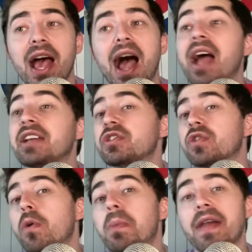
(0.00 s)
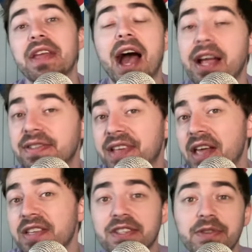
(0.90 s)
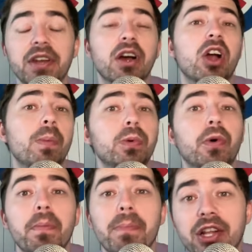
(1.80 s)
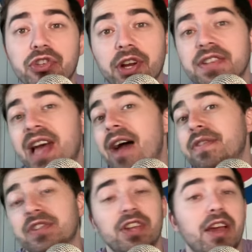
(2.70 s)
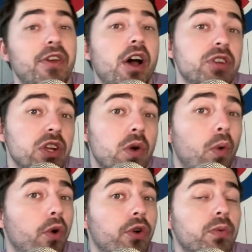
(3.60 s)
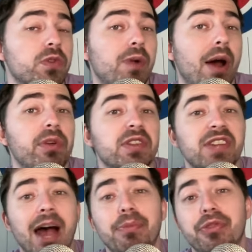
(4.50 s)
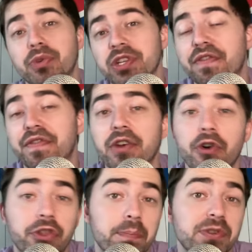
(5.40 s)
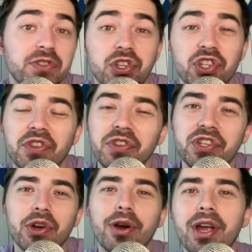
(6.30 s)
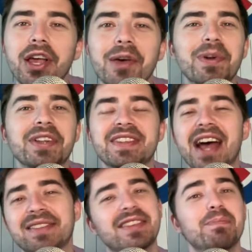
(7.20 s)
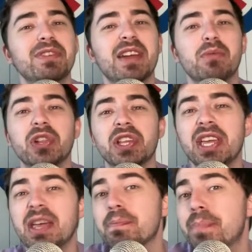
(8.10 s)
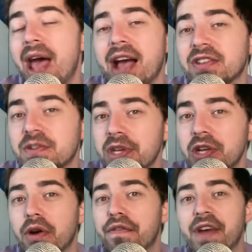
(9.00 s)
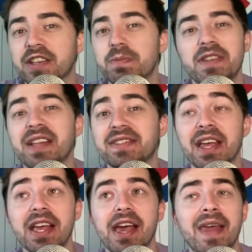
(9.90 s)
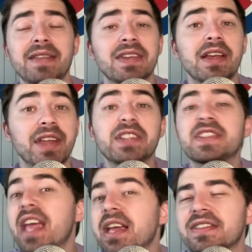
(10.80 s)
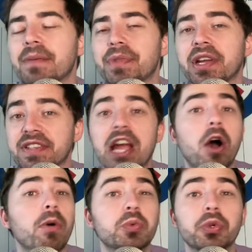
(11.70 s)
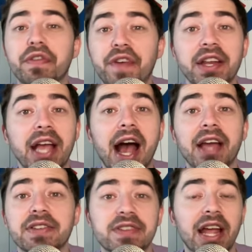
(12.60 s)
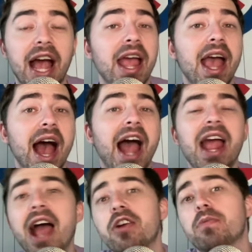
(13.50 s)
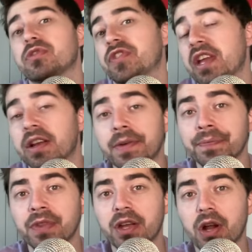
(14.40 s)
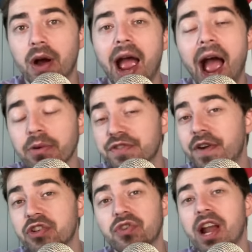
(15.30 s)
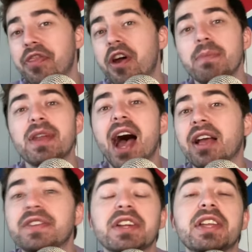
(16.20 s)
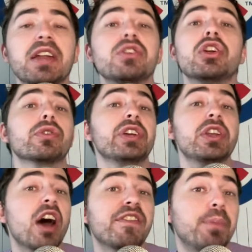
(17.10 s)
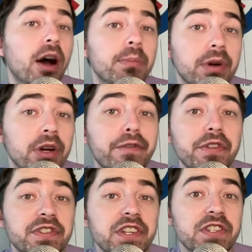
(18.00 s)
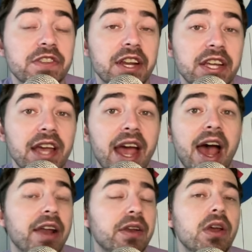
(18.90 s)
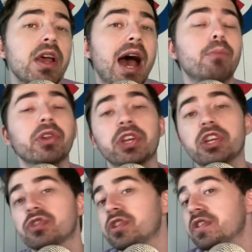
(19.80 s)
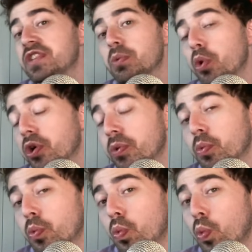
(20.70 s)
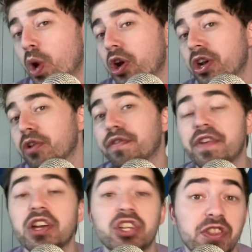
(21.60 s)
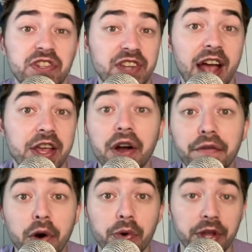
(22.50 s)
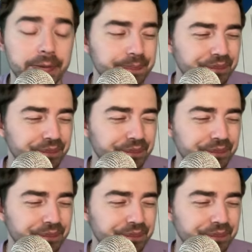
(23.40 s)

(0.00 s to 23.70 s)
I just go by the eye test and then a couple of the metrics. Obviously, I thought Nico Hoerner was probably a top three defender at the position this year, but it's not something that really impacts me or affects me. And that's and that's that's saying something because I always will defend guys. Like I I, I almost think you know I, I was frustrated. I thought Imanaga didn't get nearly enough pub for the season that he had. And I'm really interested to see where he'll finish in the Cy Young voting.